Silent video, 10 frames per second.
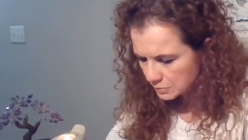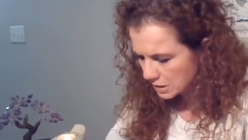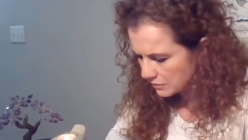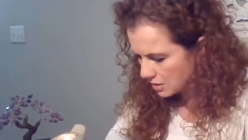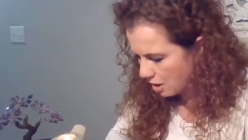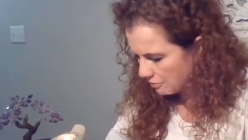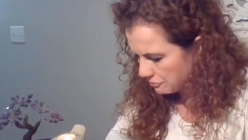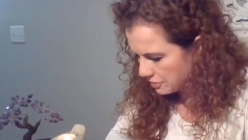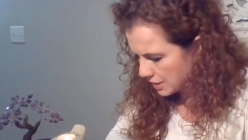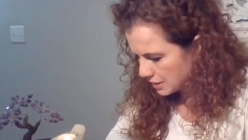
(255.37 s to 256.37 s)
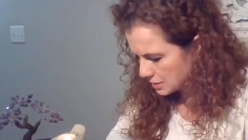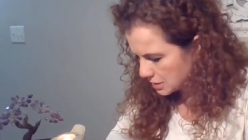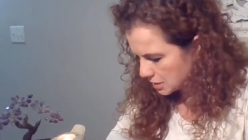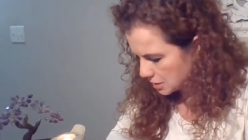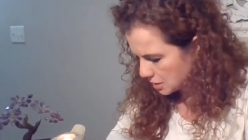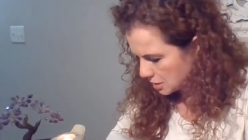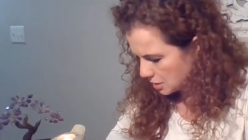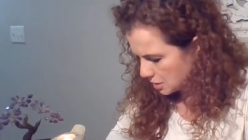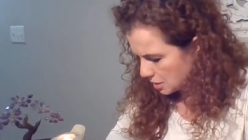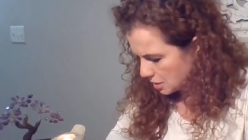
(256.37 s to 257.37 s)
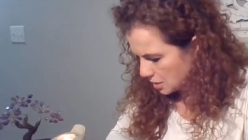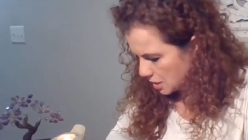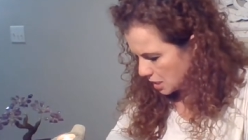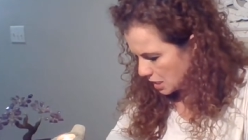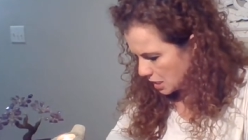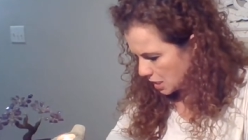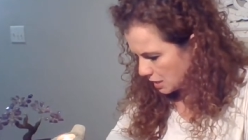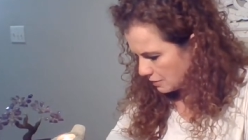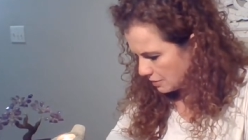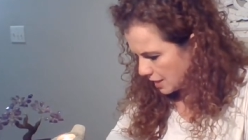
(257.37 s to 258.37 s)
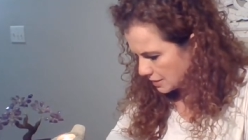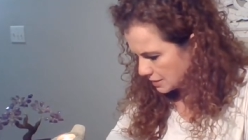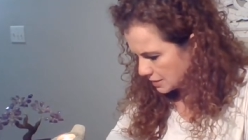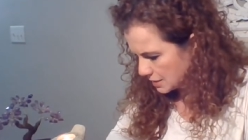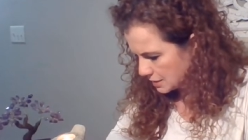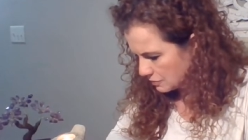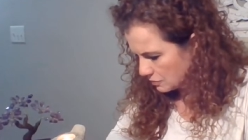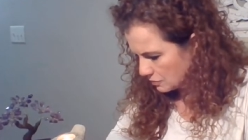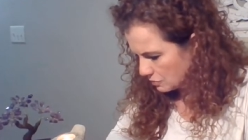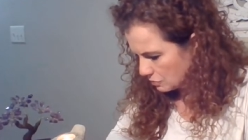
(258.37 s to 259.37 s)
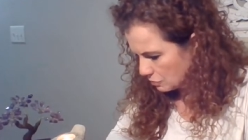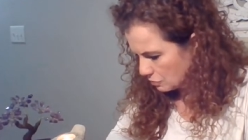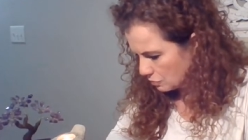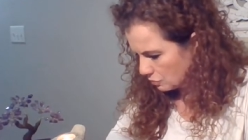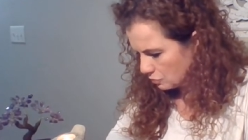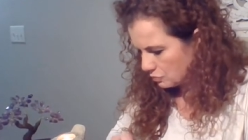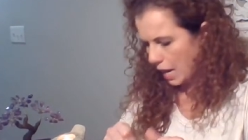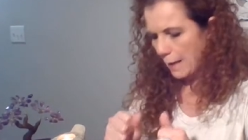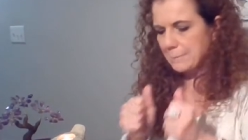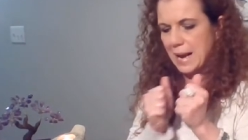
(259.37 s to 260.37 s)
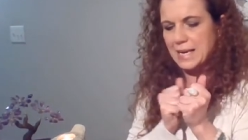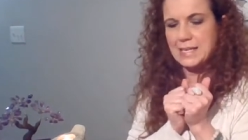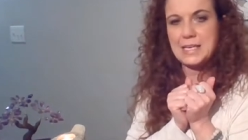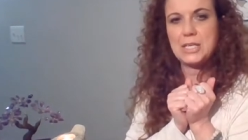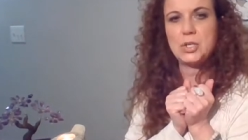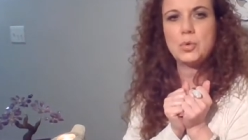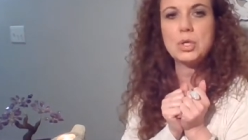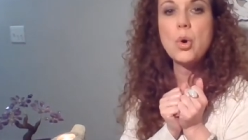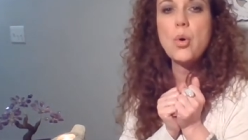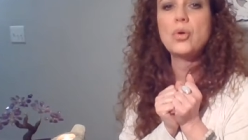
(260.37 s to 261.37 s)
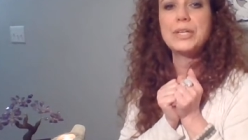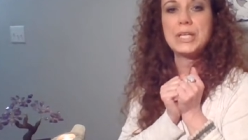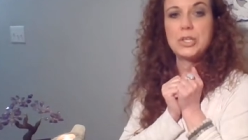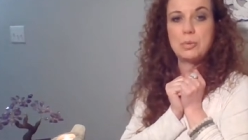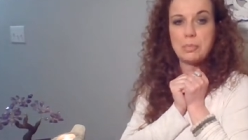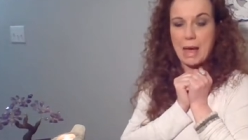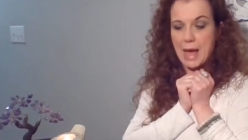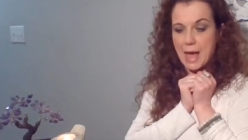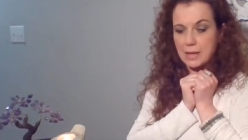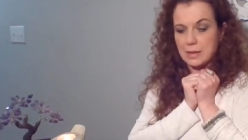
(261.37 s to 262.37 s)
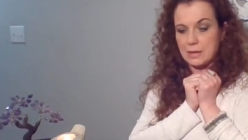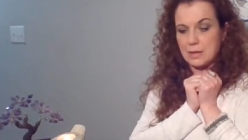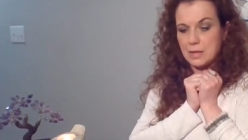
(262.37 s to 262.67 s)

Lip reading: kind of conflict that's binding you and holding you back.